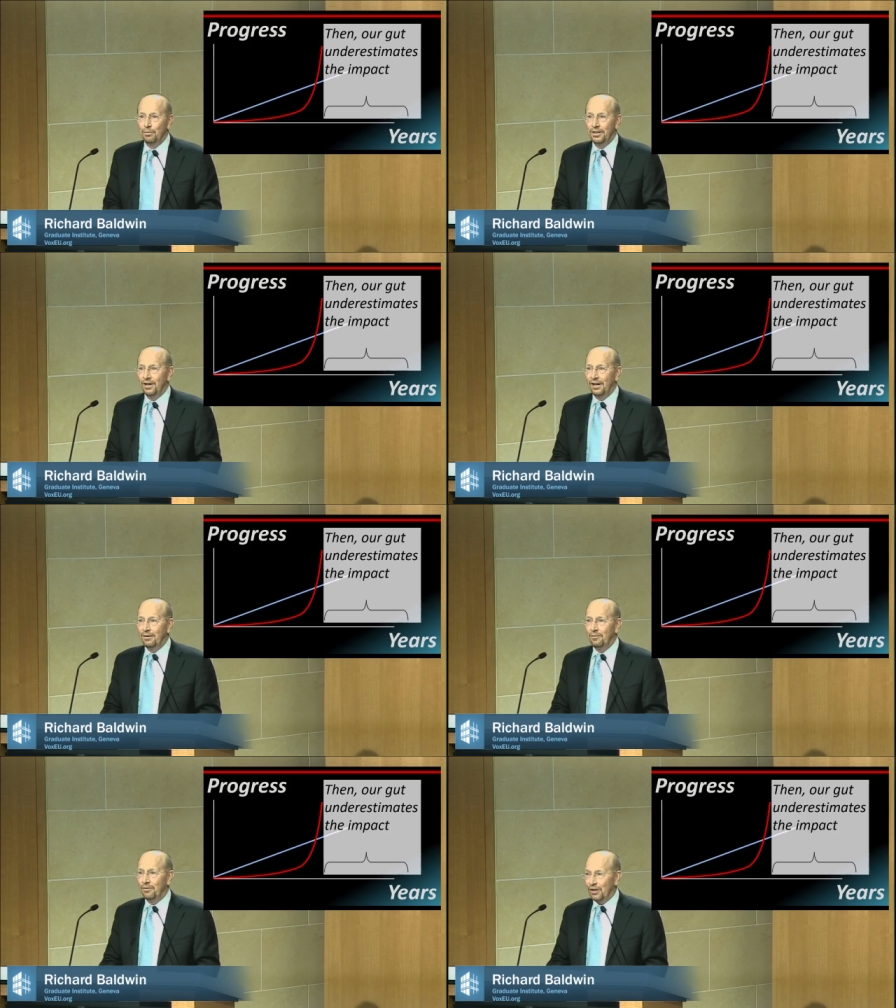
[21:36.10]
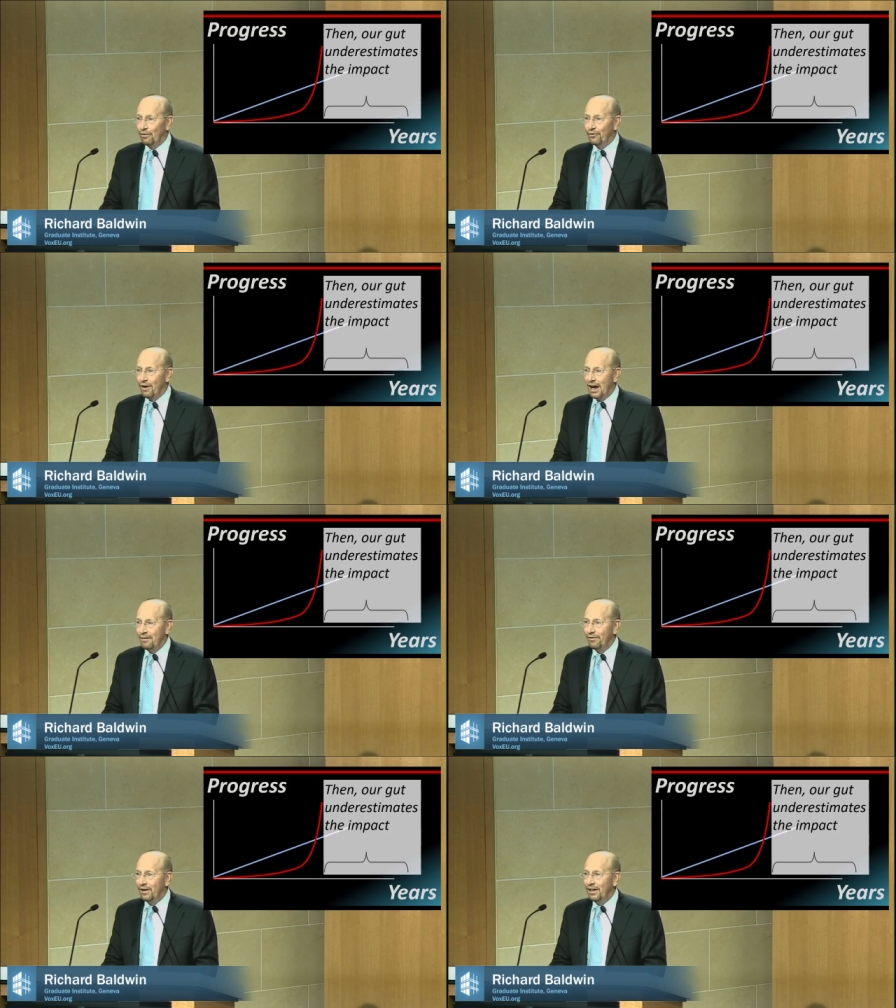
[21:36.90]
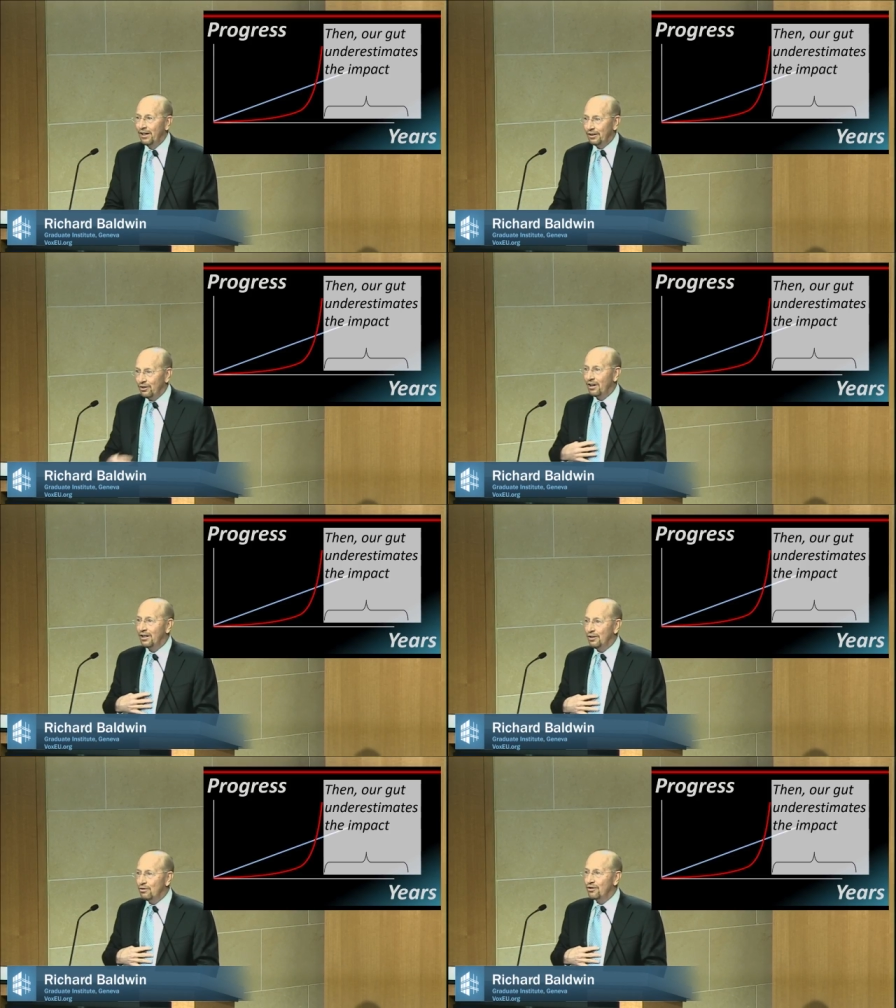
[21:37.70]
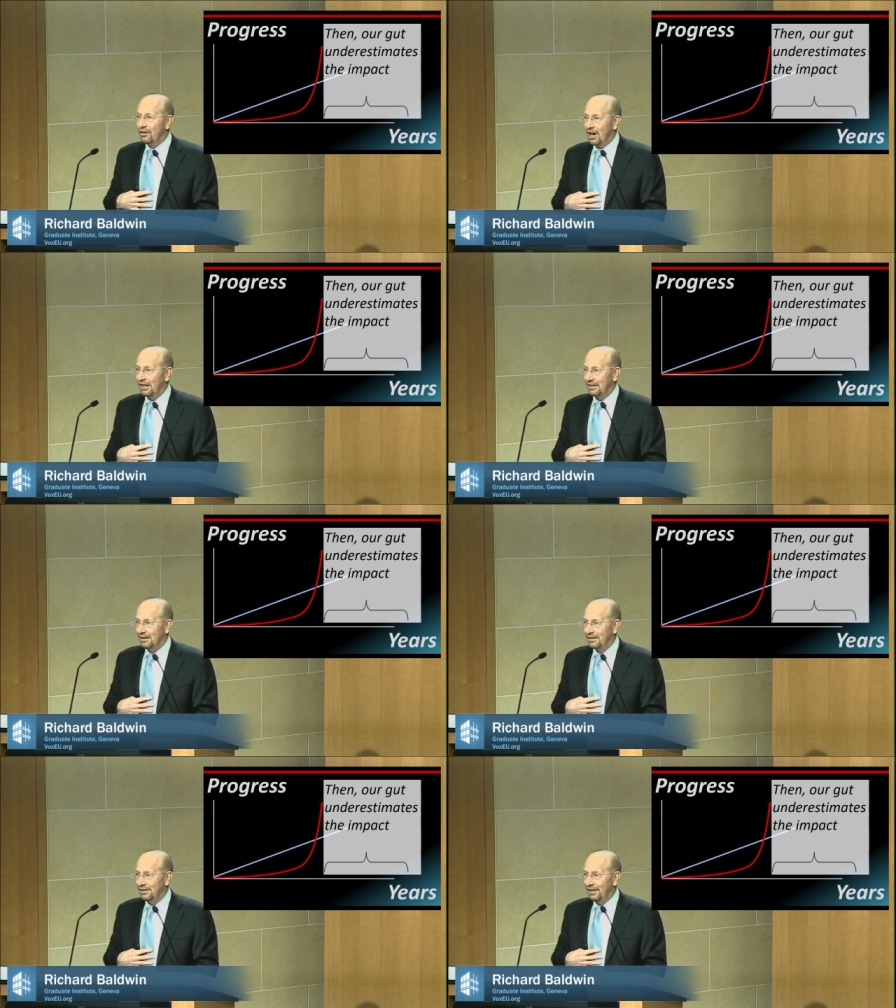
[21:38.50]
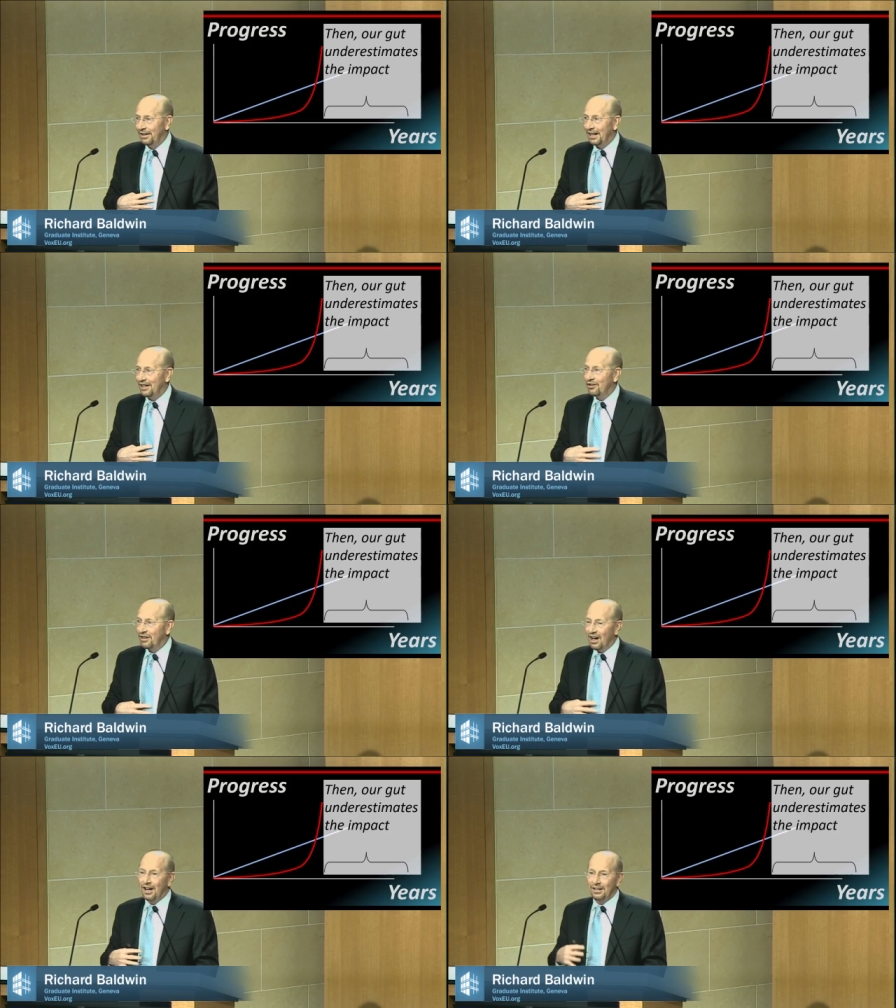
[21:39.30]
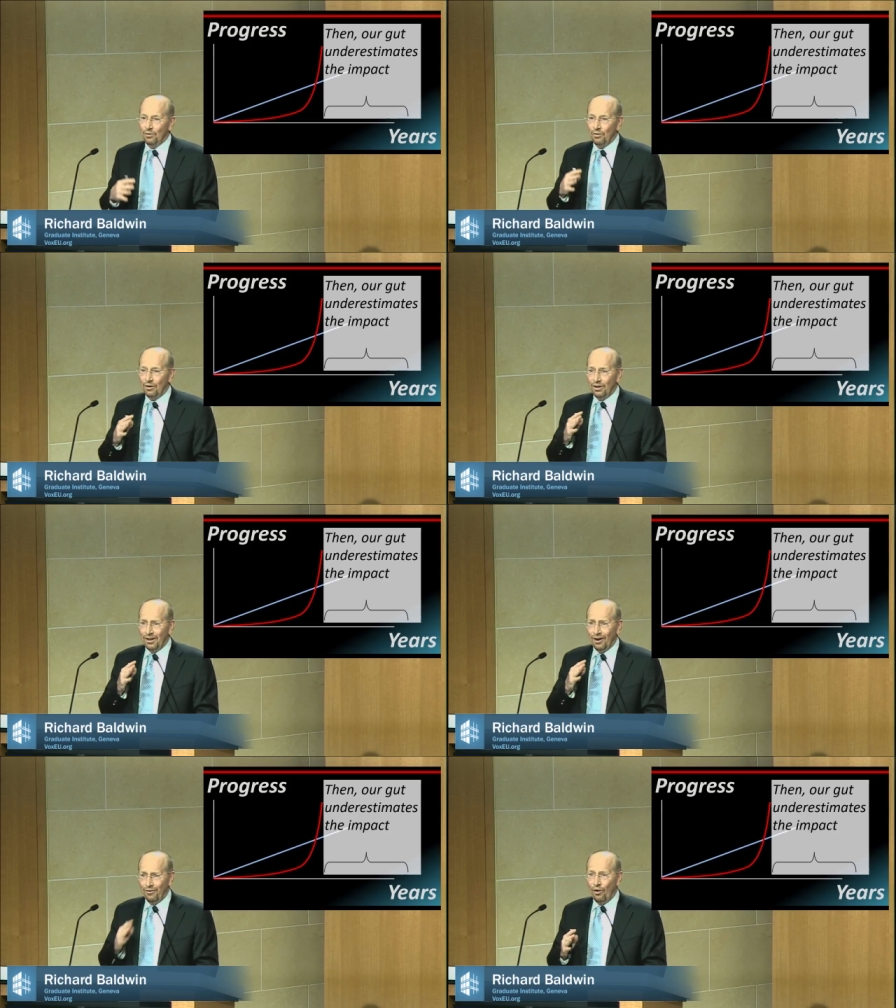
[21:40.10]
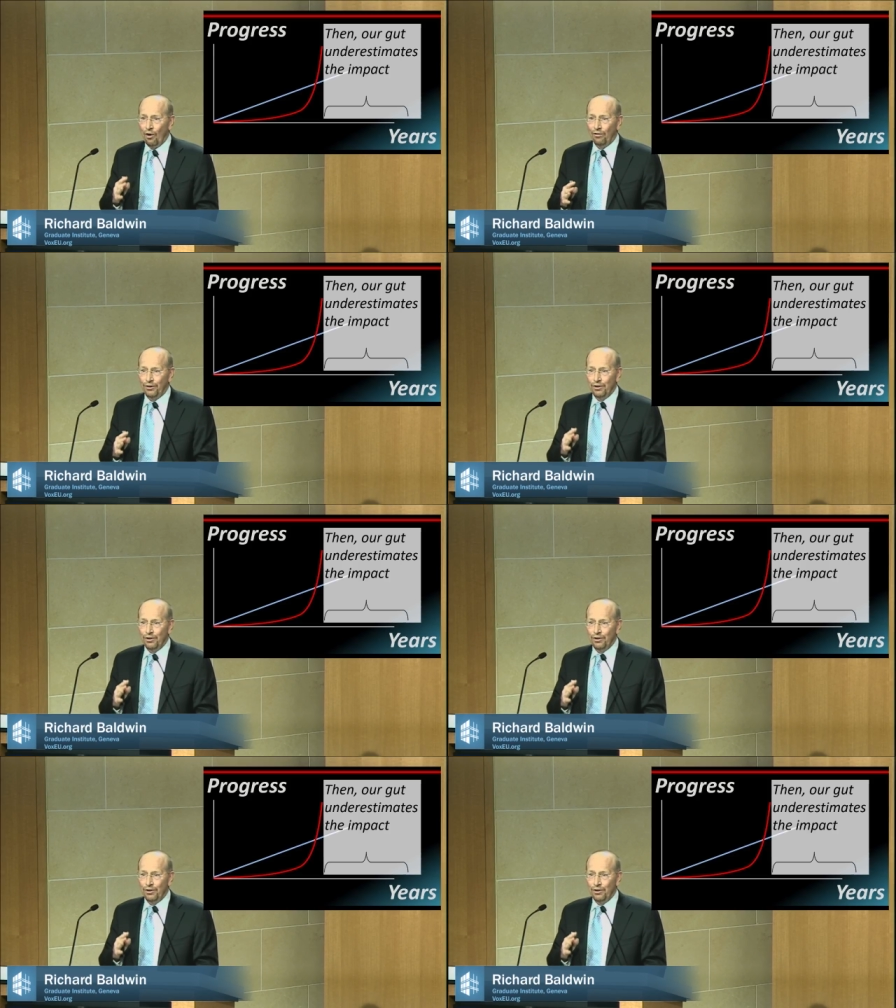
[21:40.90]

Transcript: will be done self-drive, you're going to use your gut. And your gut evolved